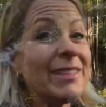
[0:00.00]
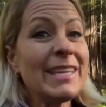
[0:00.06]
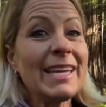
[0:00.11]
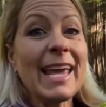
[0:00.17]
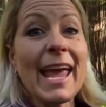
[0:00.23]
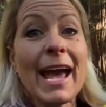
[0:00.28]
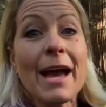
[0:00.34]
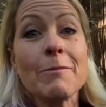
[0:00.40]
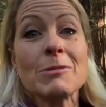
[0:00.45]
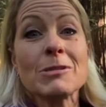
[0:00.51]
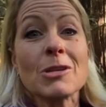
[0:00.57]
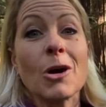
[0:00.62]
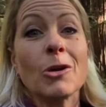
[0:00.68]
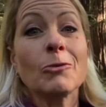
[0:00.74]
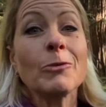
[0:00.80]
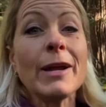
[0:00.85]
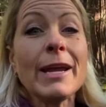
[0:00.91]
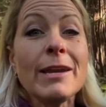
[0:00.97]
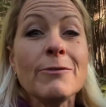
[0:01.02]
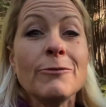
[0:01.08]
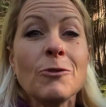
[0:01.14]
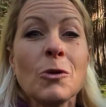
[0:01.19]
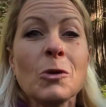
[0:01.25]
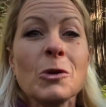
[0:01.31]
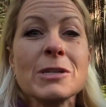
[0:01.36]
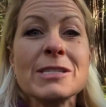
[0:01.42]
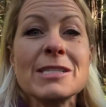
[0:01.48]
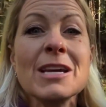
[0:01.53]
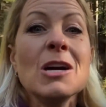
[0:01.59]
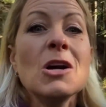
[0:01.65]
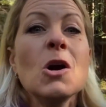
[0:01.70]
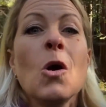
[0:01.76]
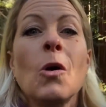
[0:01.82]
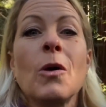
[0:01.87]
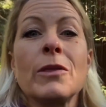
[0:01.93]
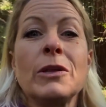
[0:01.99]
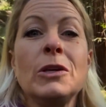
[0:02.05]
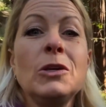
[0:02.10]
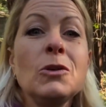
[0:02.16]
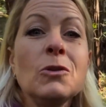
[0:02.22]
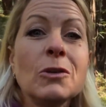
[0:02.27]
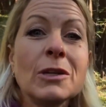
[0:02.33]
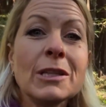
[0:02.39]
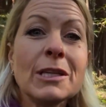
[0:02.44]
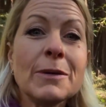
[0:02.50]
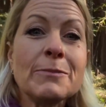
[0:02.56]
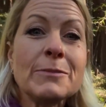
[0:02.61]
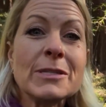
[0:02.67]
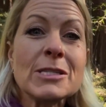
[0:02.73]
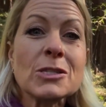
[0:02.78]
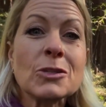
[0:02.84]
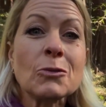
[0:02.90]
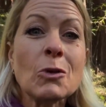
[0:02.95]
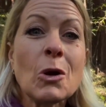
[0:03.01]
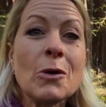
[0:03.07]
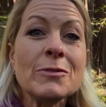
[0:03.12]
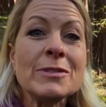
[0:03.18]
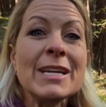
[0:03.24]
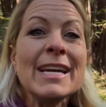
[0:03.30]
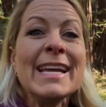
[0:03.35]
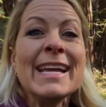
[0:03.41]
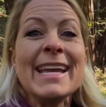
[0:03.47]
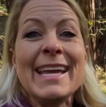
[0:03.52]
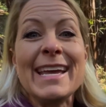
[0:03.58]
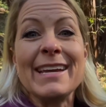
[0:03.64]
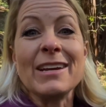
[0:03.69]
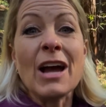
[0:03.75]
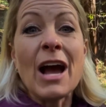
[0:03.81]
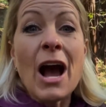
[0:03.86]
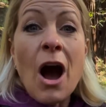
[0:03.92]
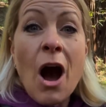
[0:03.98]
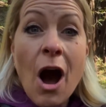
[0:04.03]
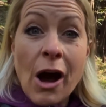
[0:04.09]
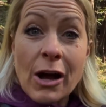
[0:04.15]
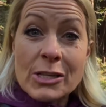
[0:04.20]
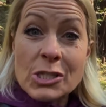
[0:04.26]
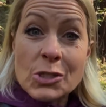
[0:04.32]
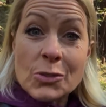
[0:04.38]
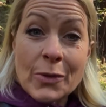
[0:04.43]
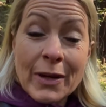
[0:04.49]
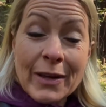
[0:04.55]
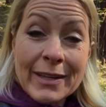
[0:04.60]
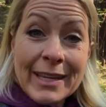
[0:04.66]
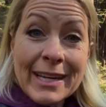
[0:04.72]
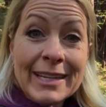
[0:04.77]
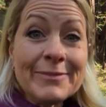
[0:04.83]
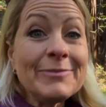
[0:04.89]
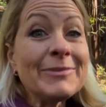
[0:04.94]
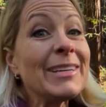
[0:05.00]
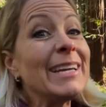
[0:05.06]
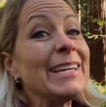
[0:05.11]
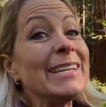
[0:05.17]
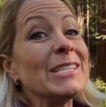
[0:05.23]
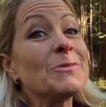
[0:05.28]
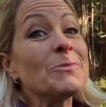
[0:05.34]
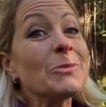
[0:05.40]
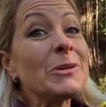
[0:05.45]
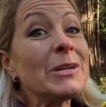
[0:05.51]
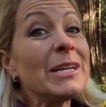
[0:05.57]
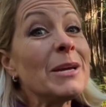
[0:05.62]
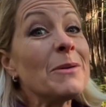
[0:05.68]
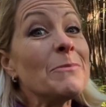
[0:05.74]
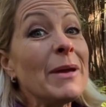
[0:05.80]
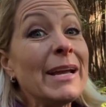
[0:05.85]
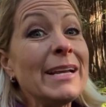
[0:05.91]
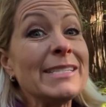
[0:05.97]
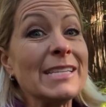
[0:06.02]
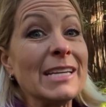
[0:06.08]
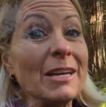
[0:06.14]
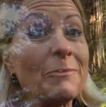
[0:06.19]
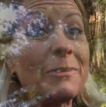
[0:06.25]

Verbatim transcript: the Amazon rainforest or the eucalyptus groves in Australia, it is pretty amazing